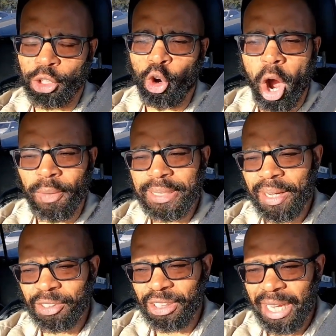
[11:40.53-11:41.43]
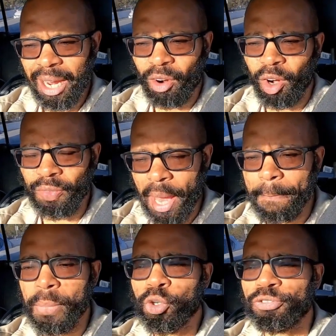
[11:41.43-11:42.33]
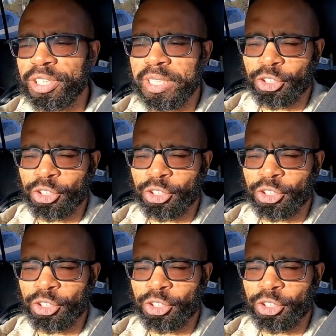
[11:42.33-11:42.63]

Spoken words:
you always have to tack on that moving